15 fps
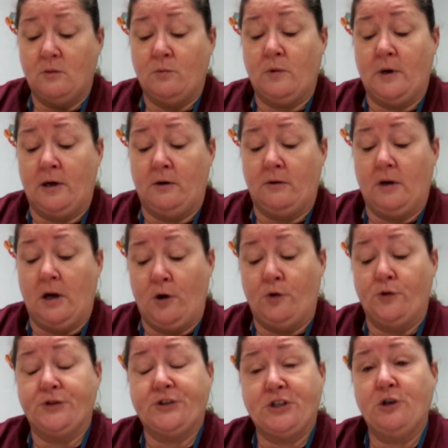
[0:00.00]
Well,
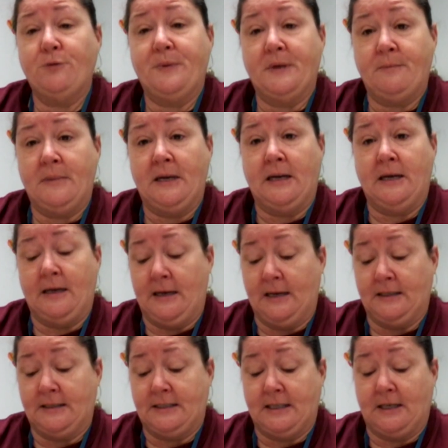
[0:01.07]
old stupid me
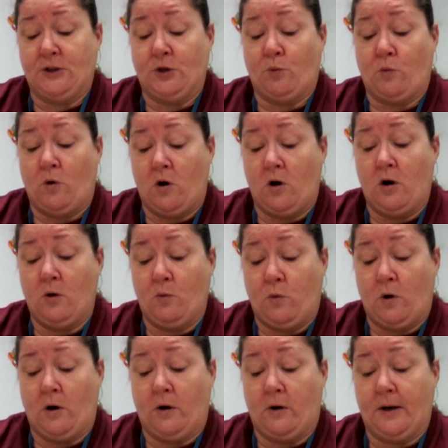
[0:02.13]
had said the wrong
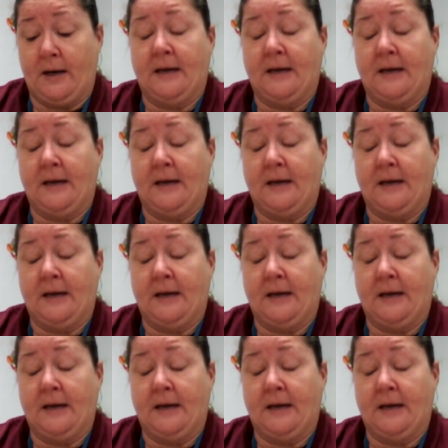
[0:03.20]
word,